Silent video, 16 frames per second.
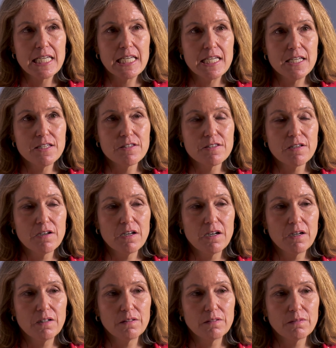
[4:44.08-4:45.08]
is
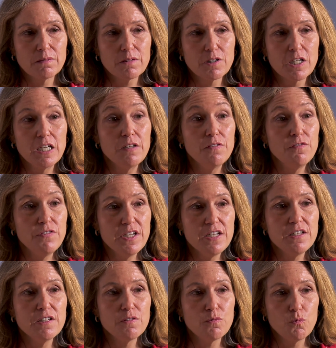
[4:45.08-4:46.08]
a
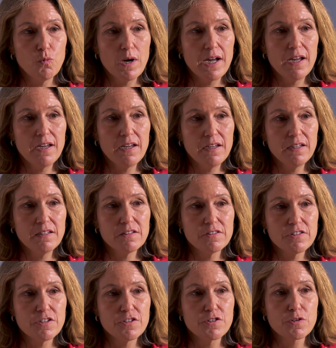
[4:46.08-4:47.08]
convenient way
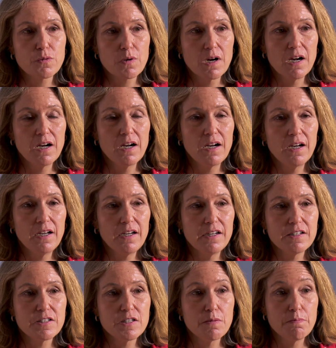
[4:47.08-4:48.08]
to
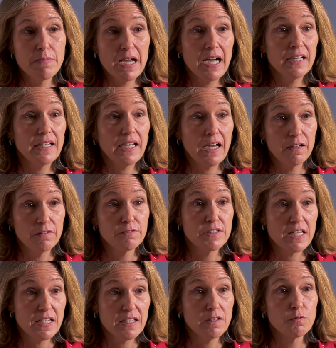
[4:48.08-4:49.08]
try to back out of
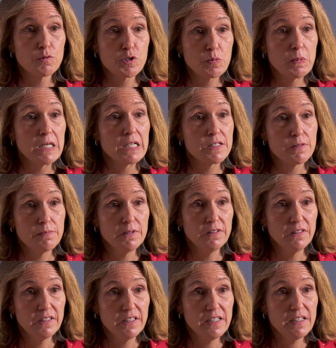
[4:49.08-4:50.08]
taking
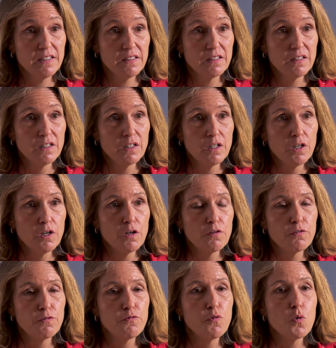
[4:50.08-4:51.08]
responsibility
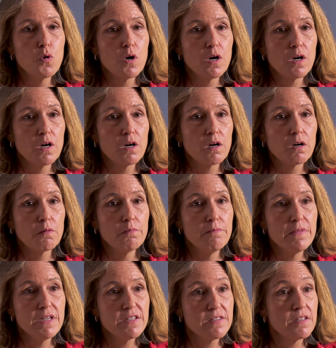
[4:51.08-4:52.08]
for
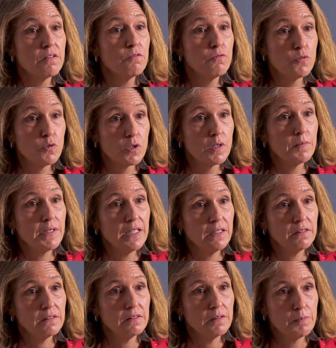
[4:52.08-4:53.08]

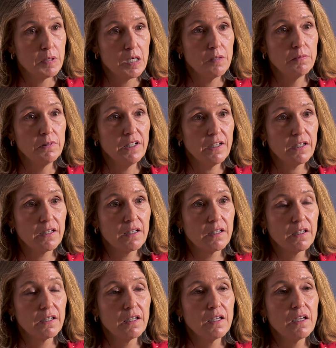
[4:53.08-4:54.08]
misinforming the public,
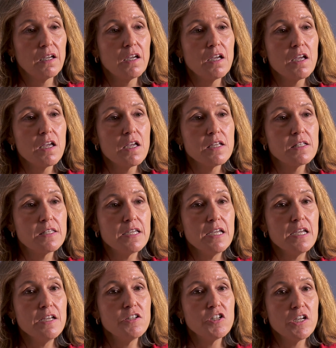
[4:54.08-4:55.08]

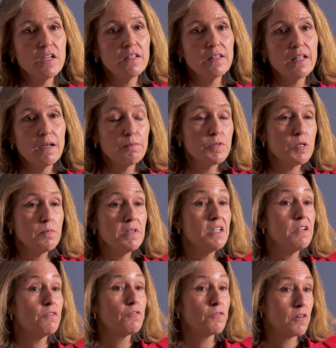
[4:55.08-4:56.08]
teaching them to
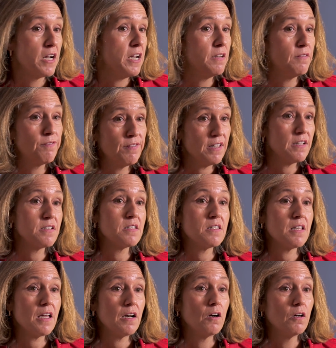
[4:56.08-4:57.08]
be afraid of things
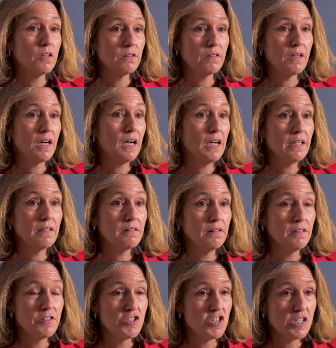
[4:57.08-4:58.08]
that are not
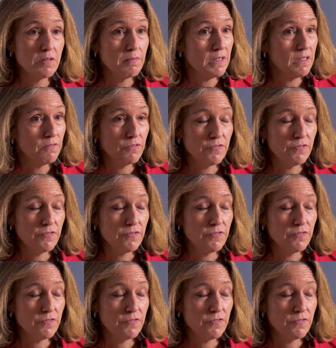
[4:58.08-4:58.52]
legitimate